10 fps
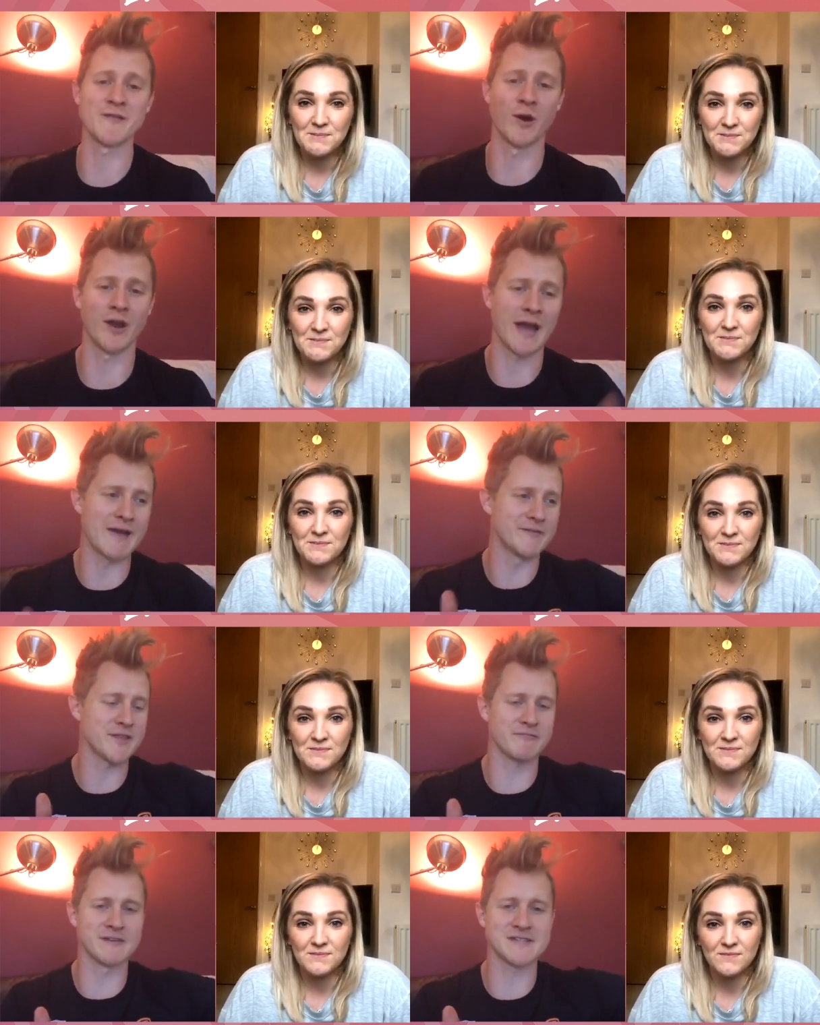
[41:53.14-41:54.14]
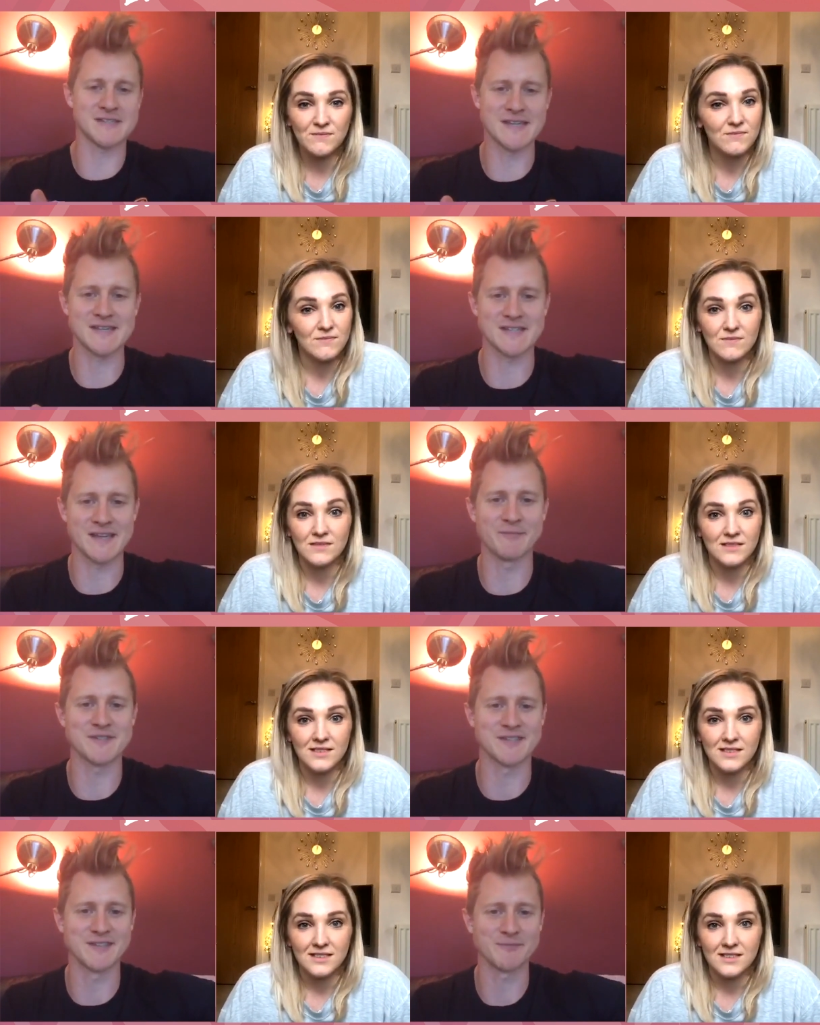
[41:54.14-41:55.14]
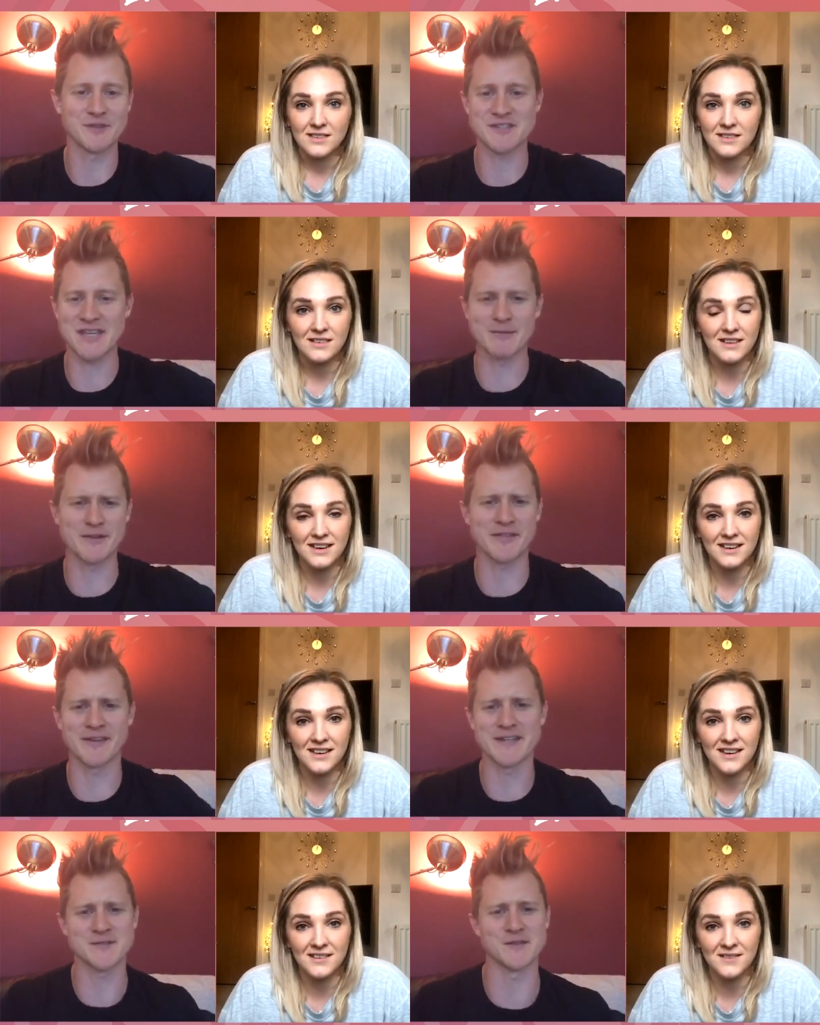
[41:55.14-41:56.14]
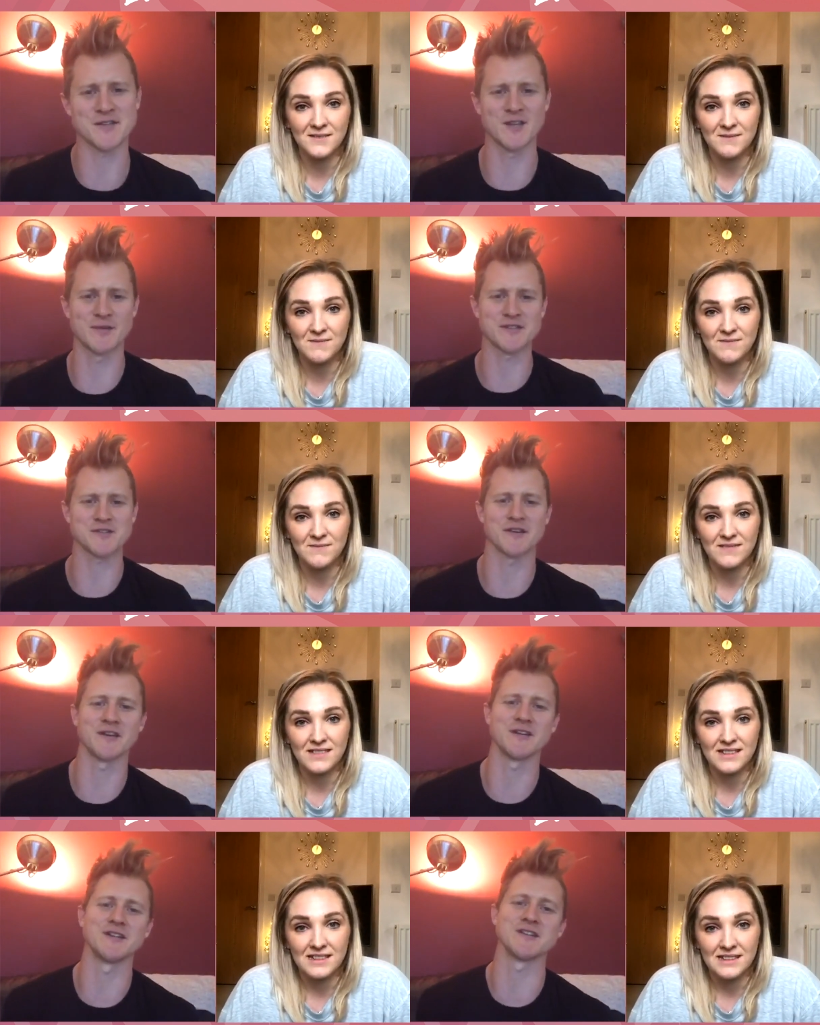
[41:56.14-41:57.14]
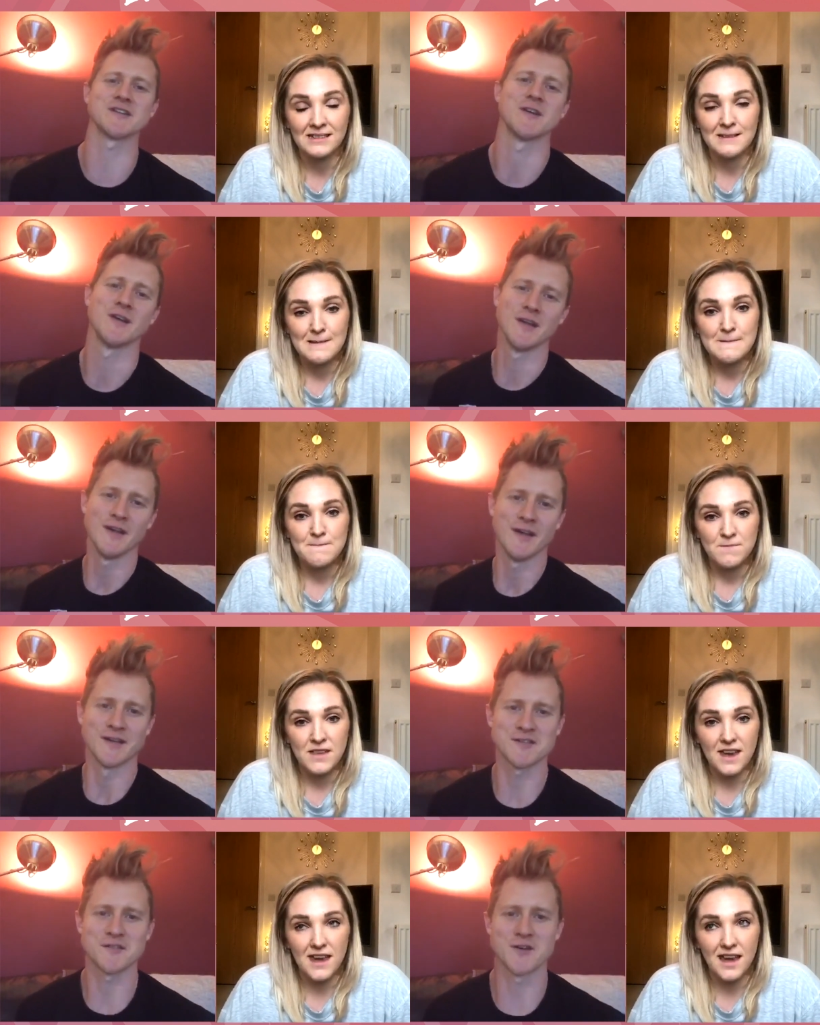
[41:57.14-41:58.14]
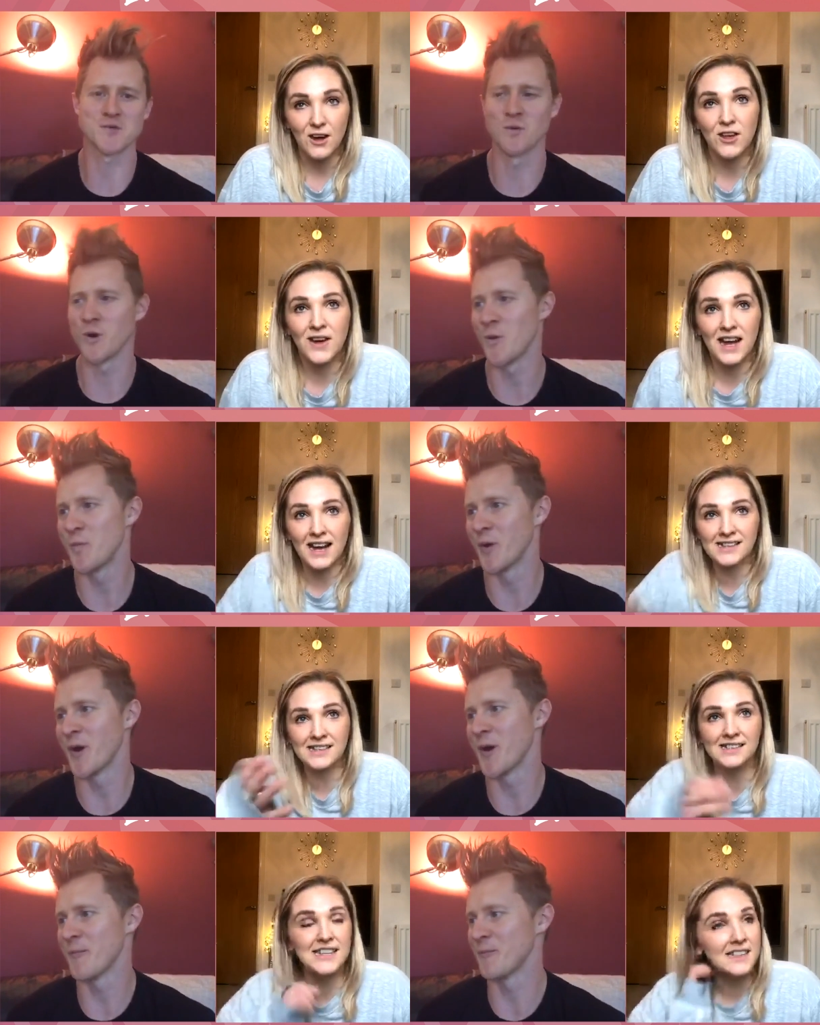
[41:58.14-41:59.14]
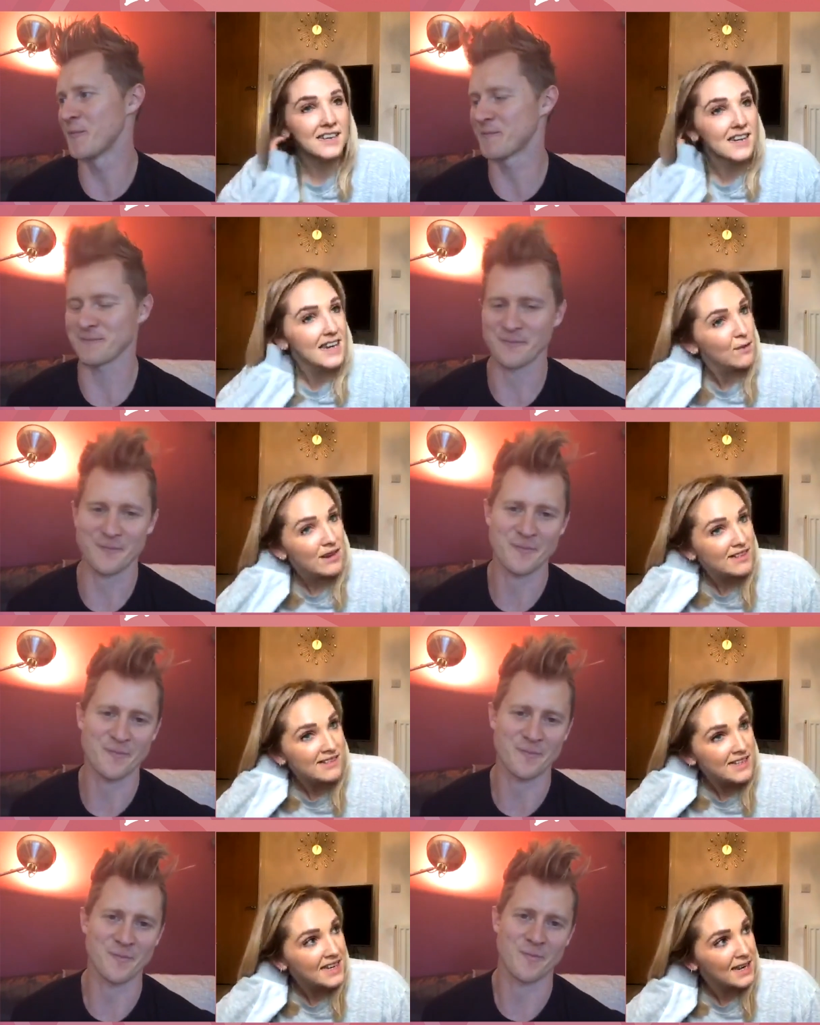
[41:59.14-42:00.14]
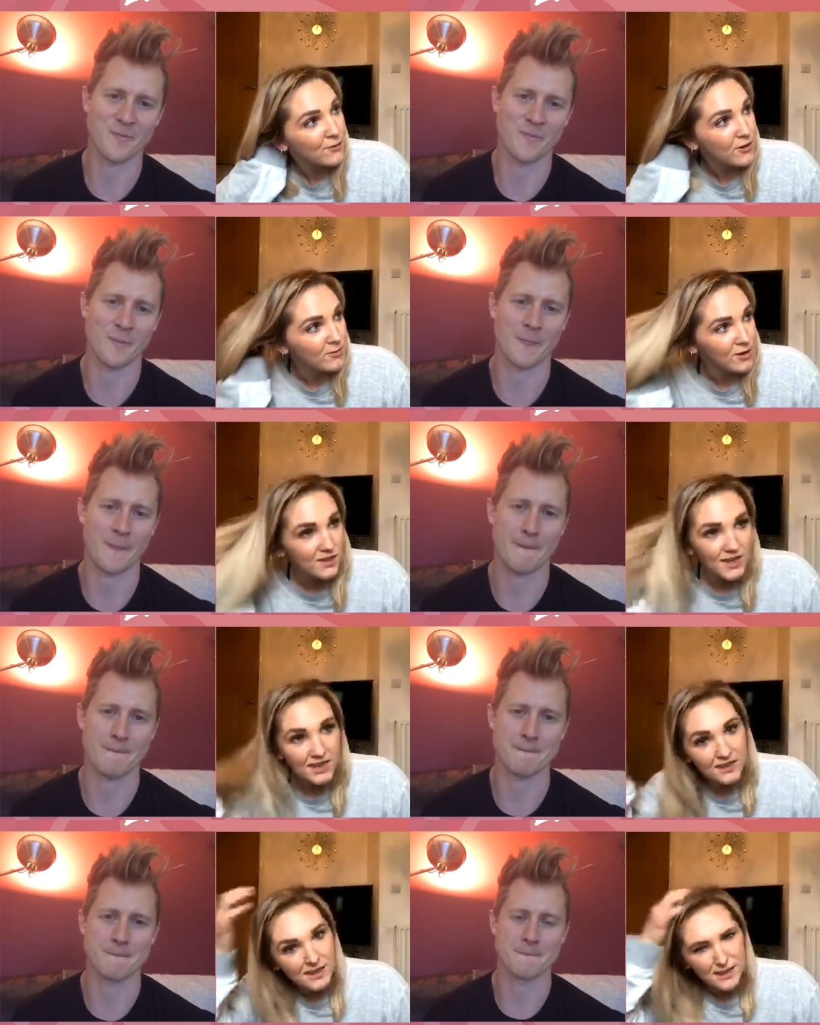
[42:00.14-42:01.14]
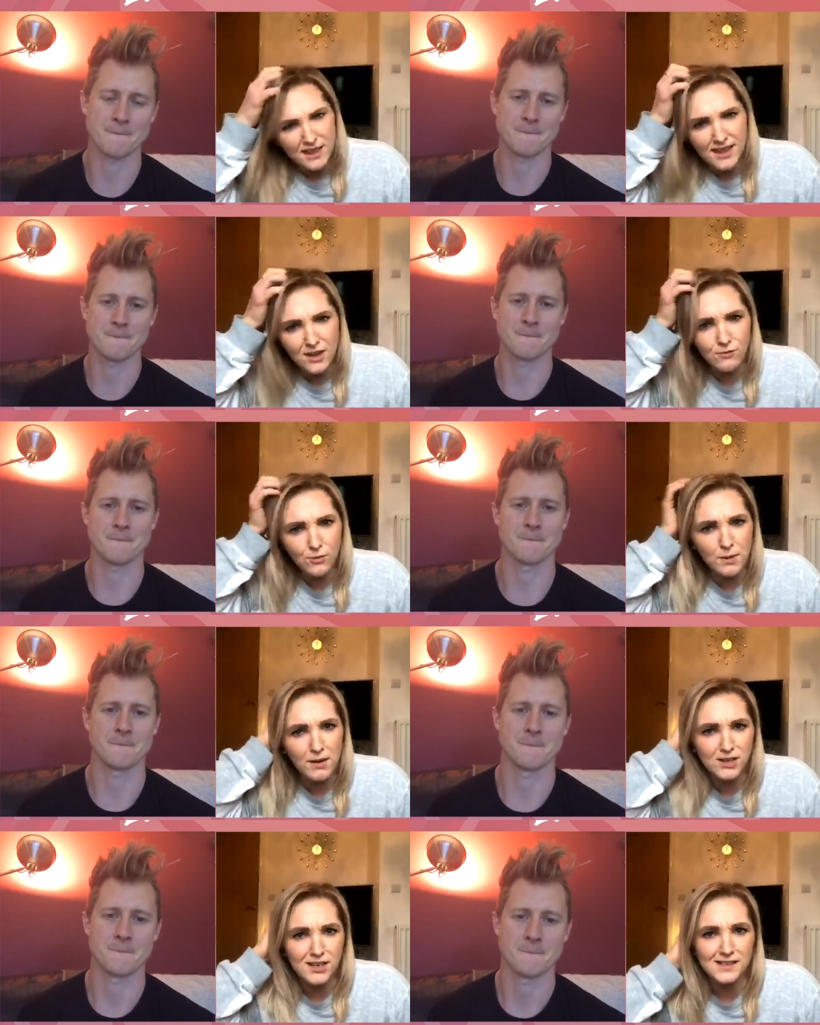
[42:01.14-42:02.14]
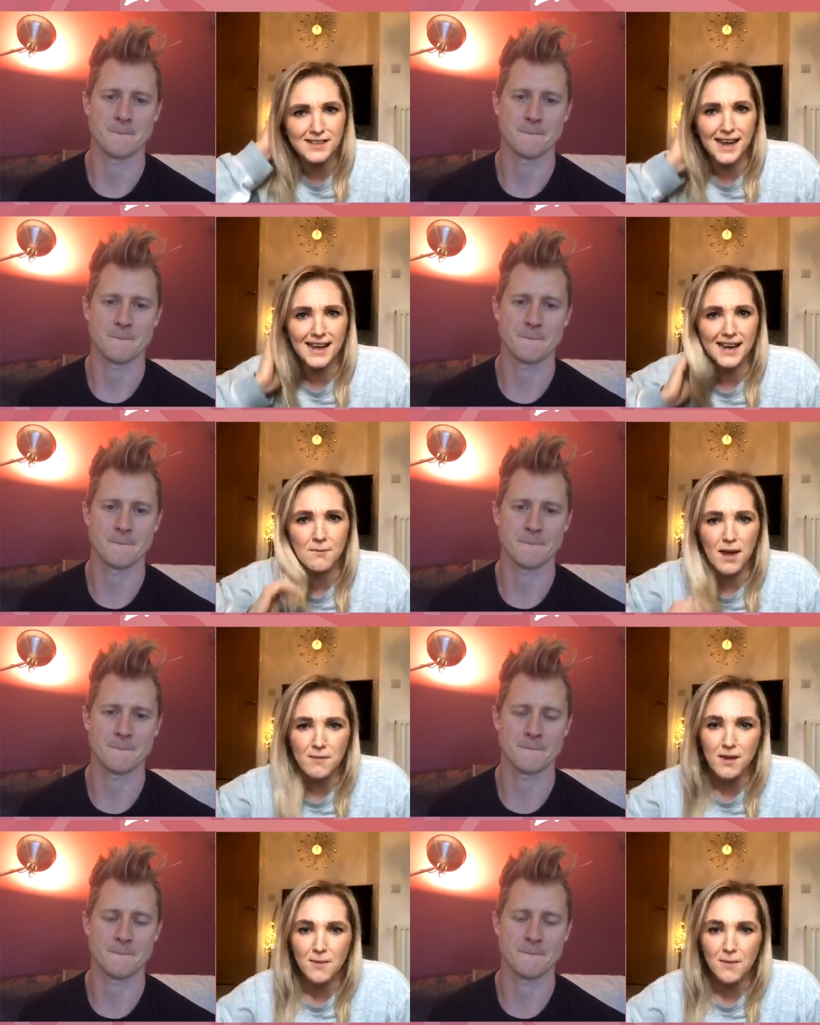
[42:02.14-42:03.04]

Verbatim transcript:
Speaker 1: like every three seats is empty. the same oh, theatre, it's going to be a strange yeah, I, world, I, but, did um, see the
Speaker 2: clip, I did see the clip from New Zealand. I think they had a rugby match yesterday, and it made me a bit